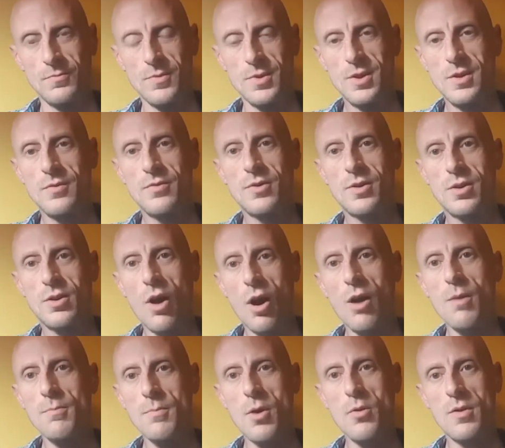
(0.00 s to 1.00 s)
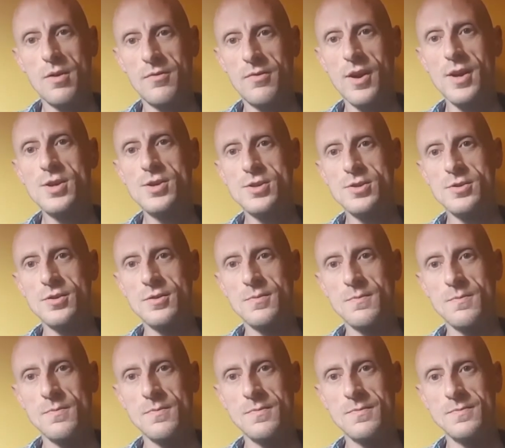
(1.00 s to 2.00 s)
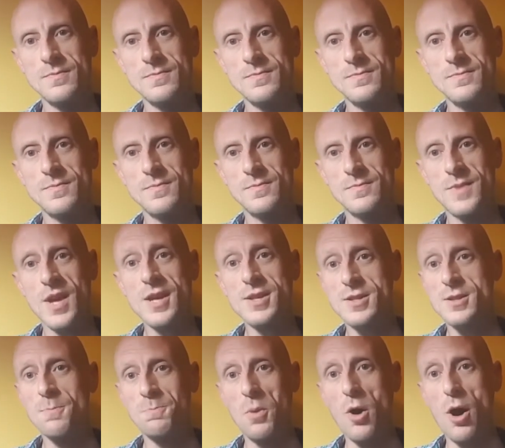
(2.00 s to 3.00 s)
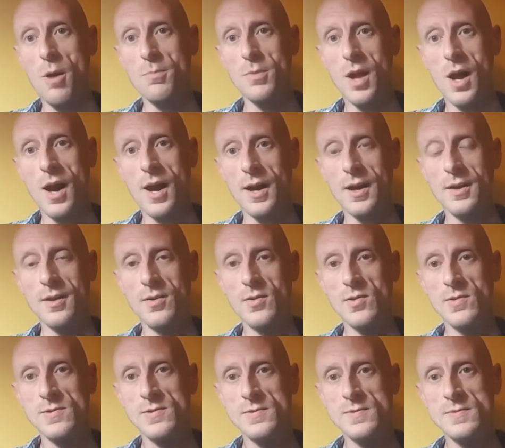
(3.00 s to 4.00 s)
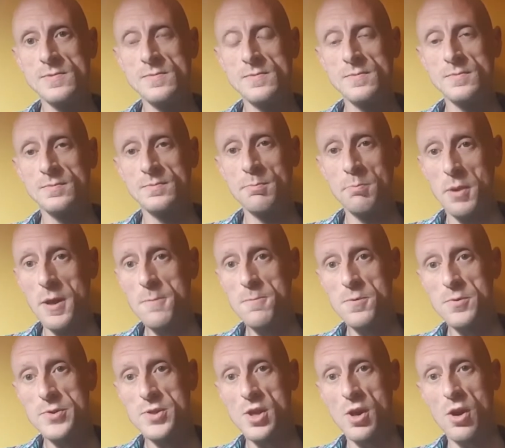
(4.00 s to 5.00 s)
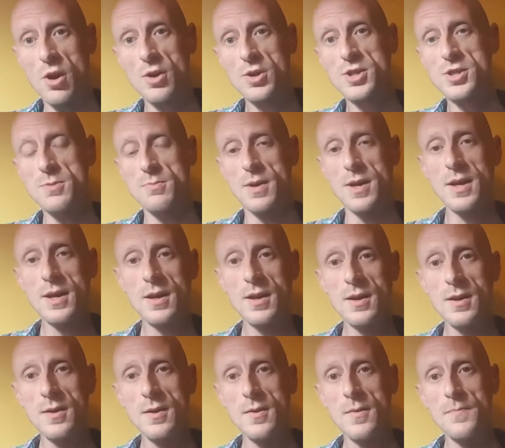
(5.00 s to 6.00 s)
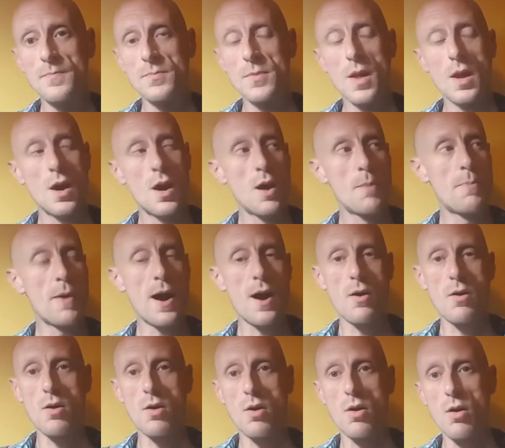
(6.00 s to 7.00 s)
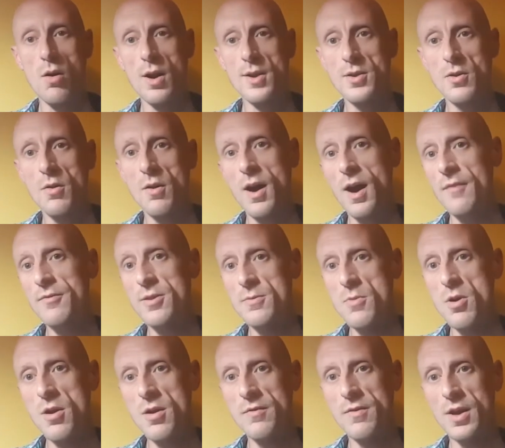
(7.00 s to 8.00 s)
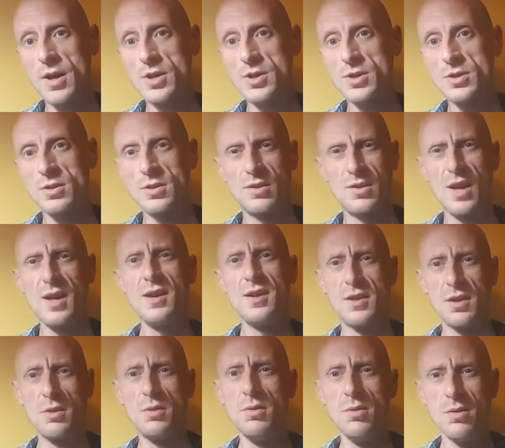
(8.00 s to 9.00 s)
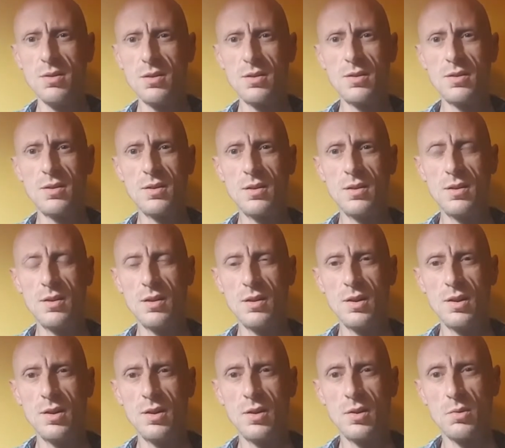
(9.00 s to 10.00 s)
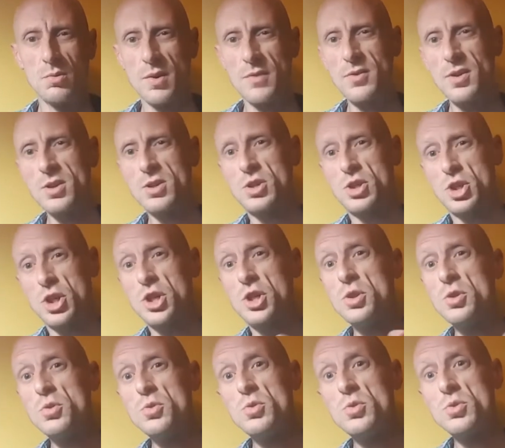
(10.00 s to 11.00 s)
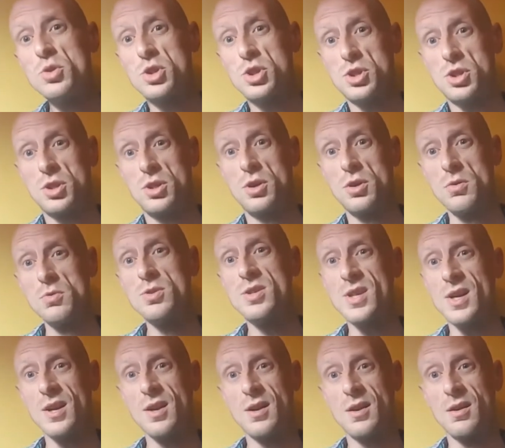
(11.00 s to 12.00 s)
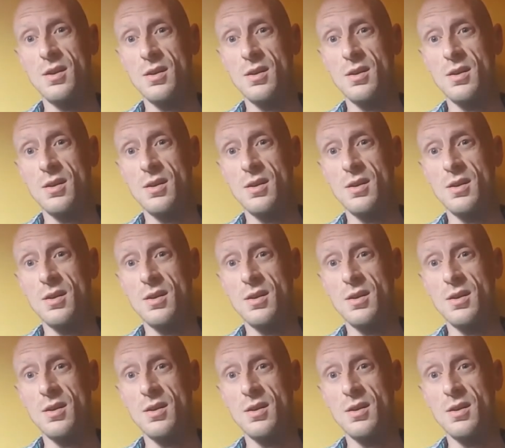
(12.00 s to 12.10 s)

You've got motivation. That's the bottom line. People talk to me about, oh, I don't have the motivation. Yeah, you do. Whether you choose to use it,